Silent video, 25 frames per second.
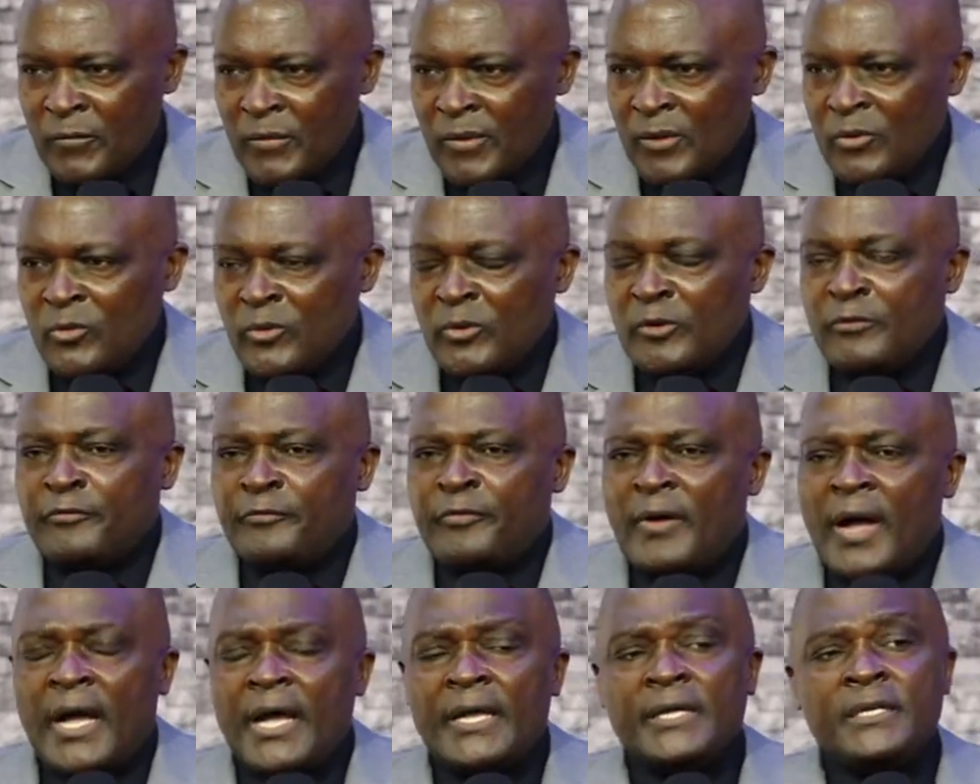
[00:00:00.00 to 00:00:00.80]
you'll
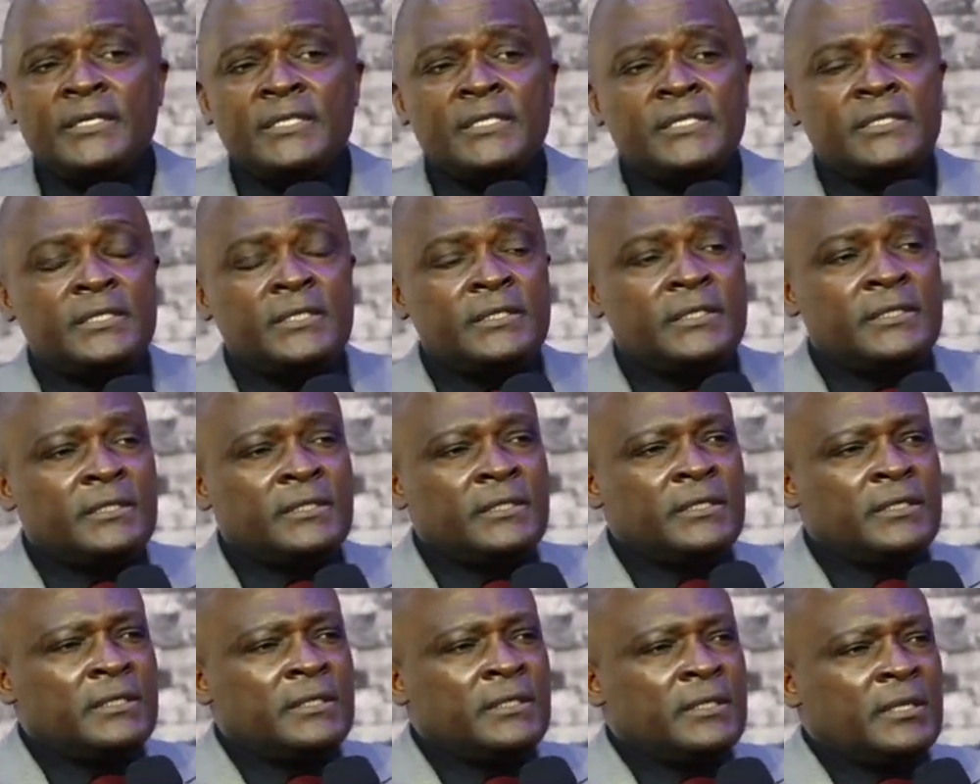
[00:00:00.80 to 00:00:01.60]
find
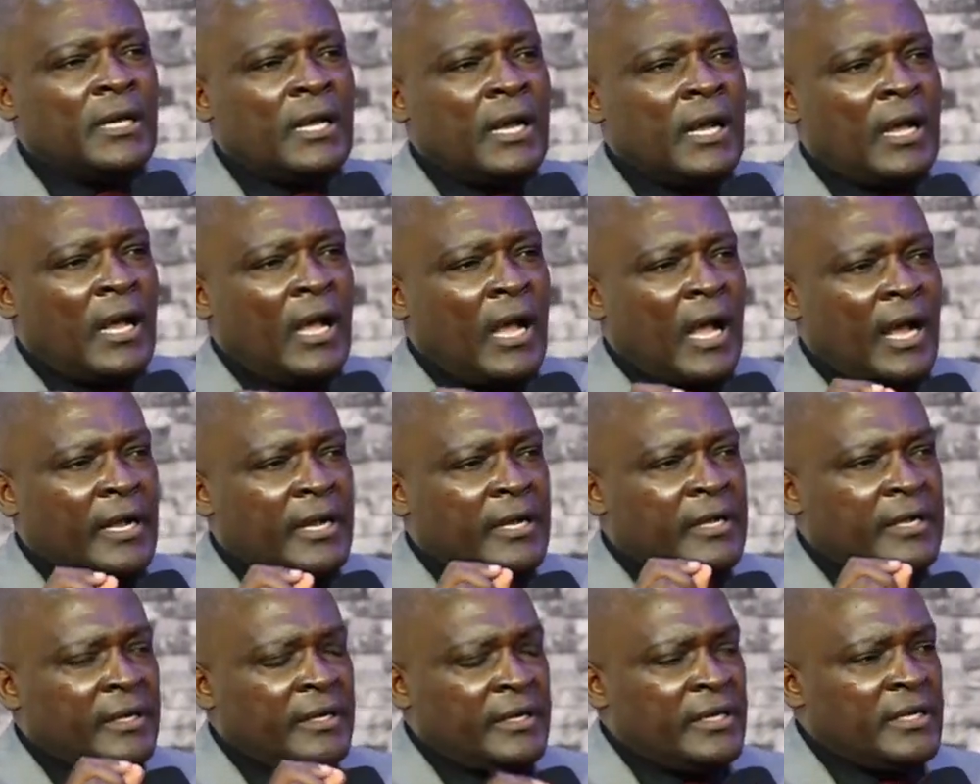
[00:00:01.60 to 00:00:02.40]
a
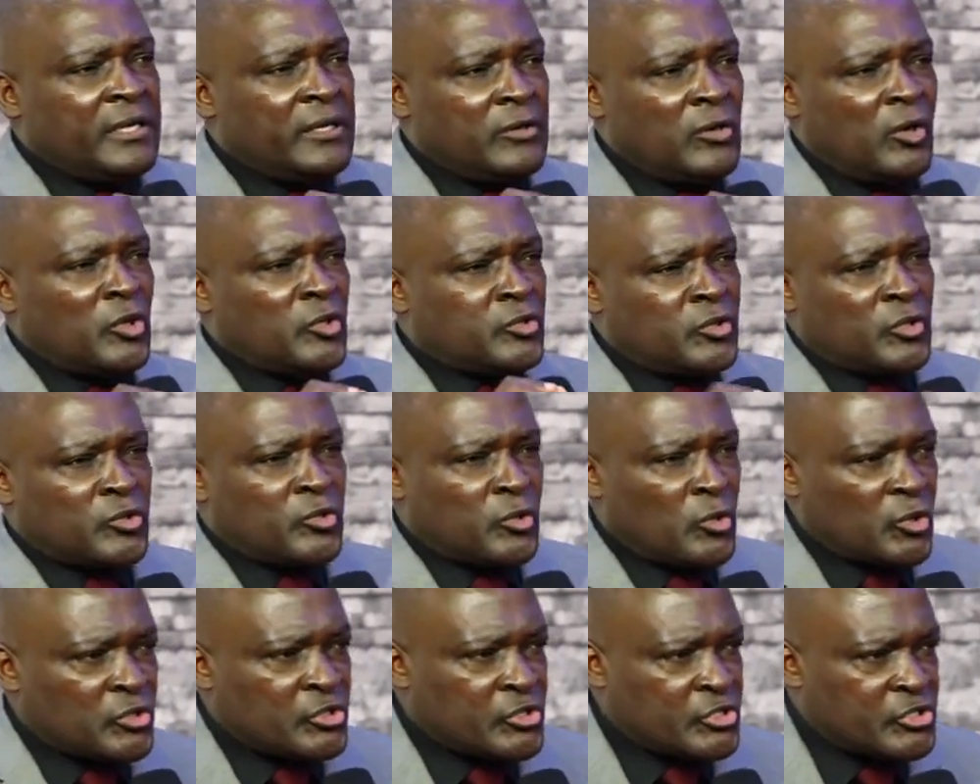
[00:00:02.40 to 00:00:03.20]
Greek
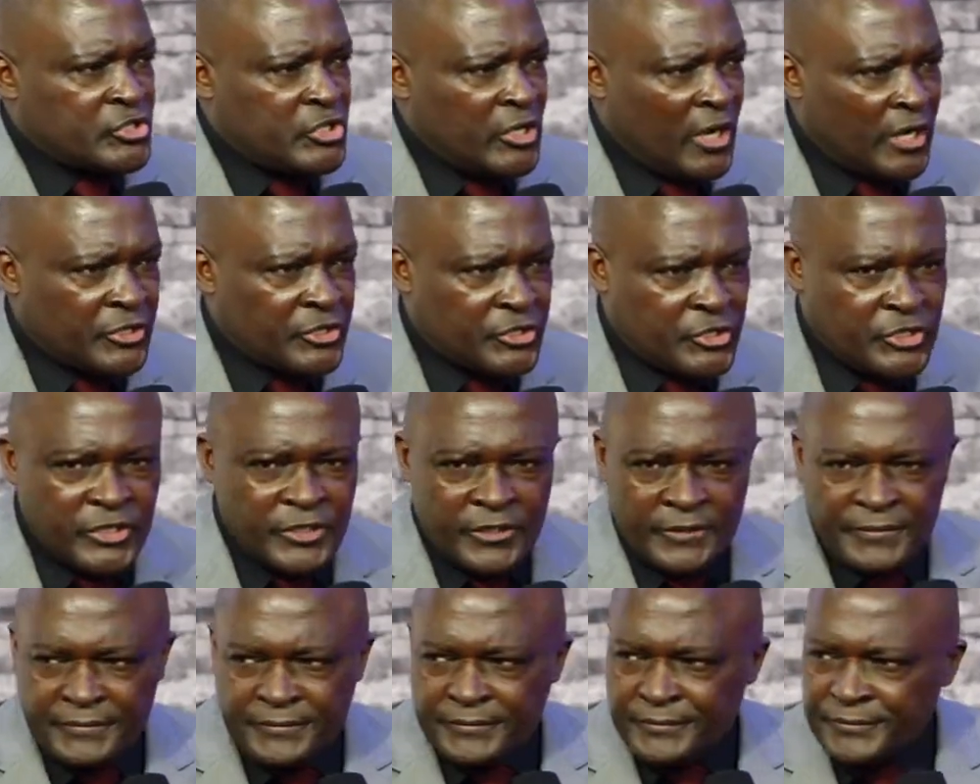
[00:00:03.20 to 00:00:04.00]
Orthodox church
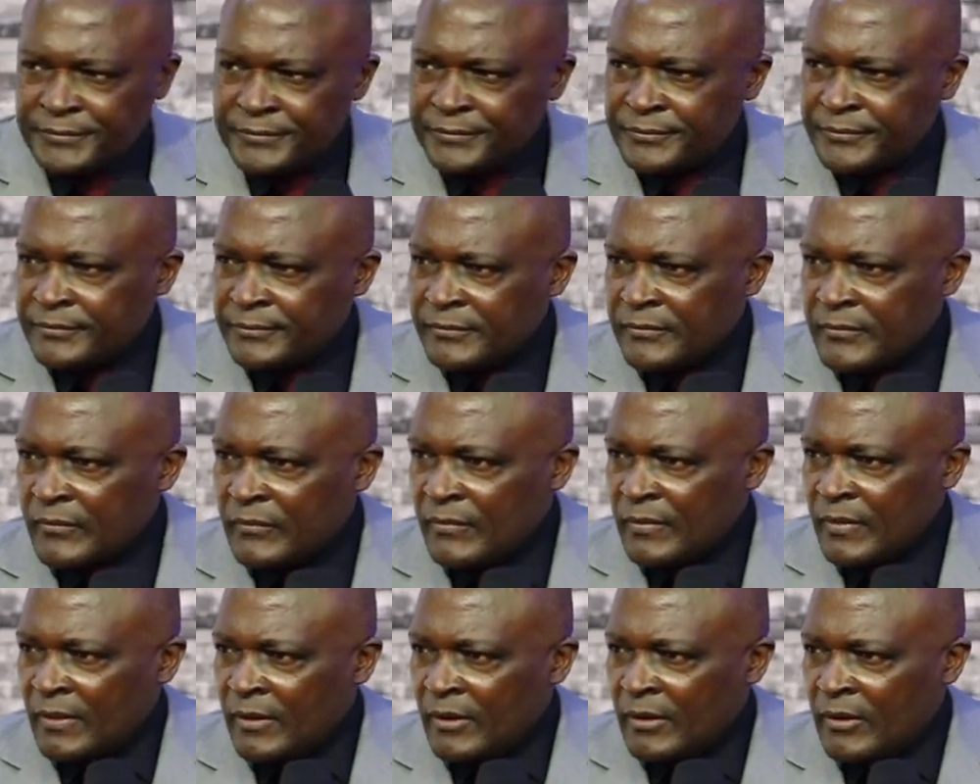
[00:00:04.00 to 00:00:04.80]

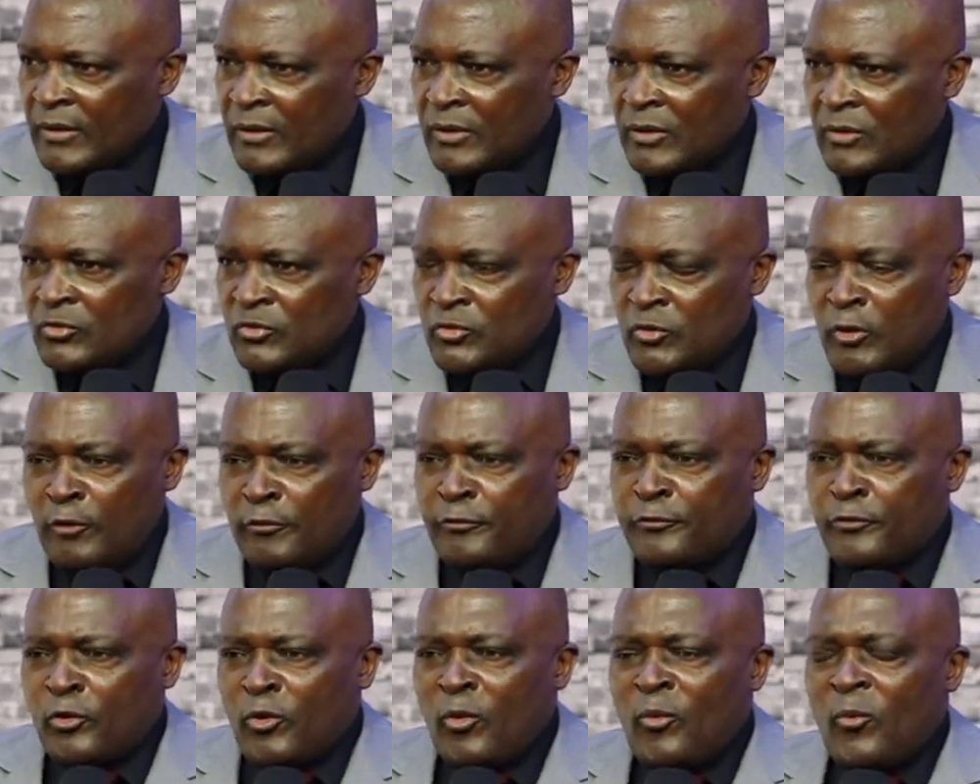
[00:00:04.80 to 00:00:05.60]
so,
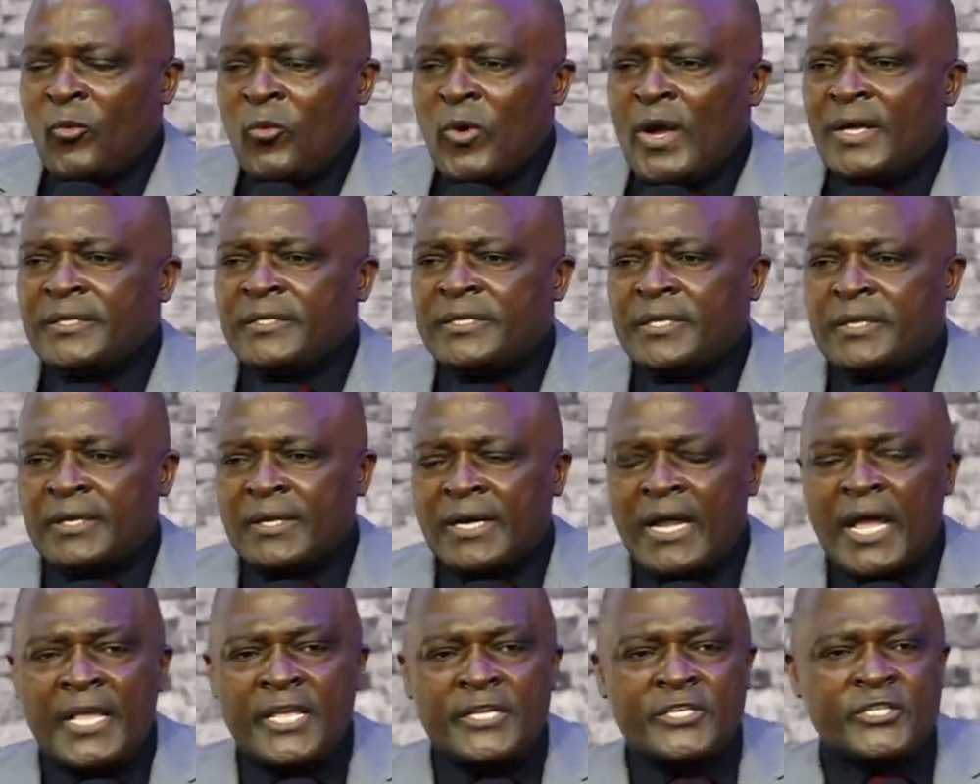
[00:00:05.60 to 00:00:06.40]
from what
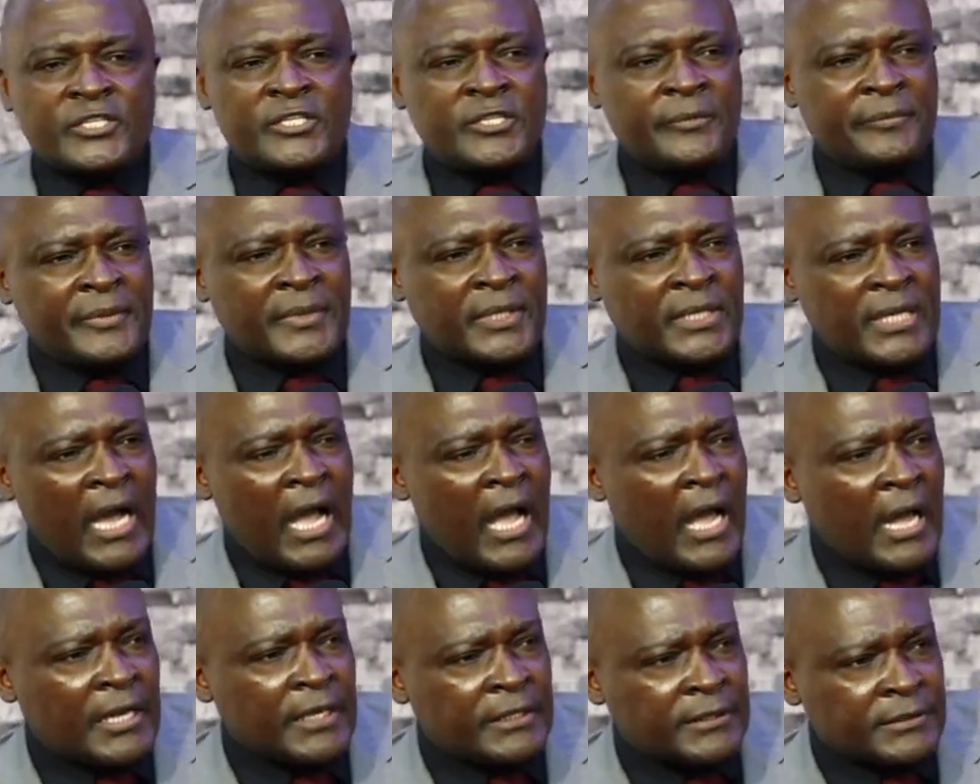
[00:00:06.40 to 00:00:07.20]
Christ
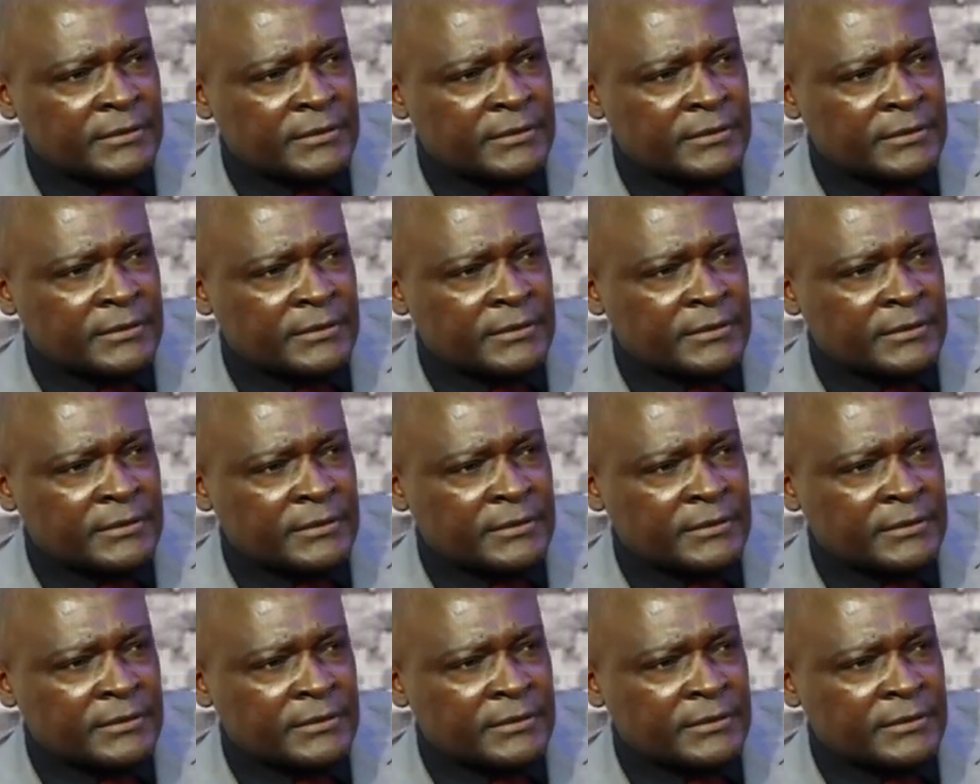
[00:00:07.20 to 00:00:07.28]
began,